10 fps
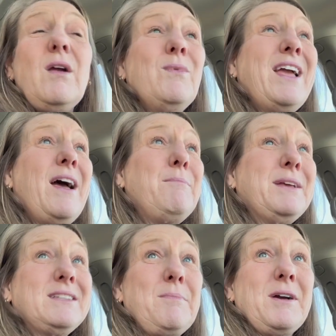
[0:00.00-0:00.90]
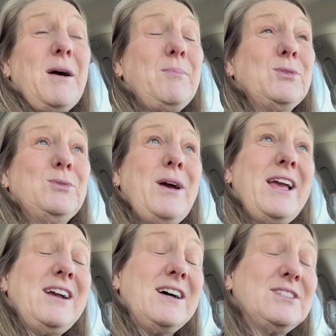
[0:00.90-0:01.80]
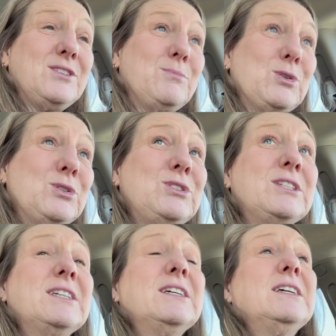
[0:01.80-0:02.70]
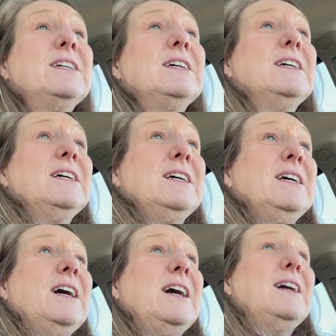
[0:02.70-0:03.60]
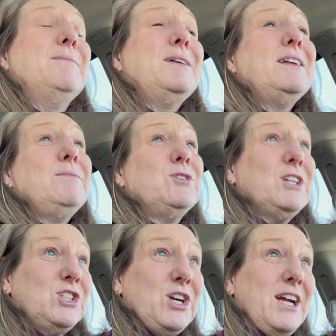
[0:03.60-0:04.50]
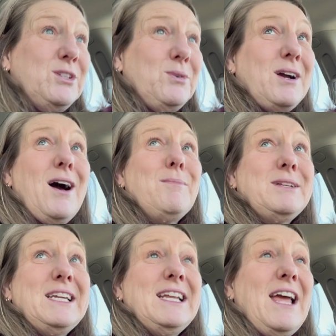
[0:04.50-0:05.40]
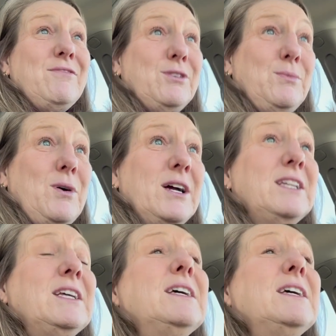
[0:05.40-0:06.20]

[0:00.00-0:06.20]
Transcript: we have picked up a couple new egg customers. And I'm really trying to accommodate everyone.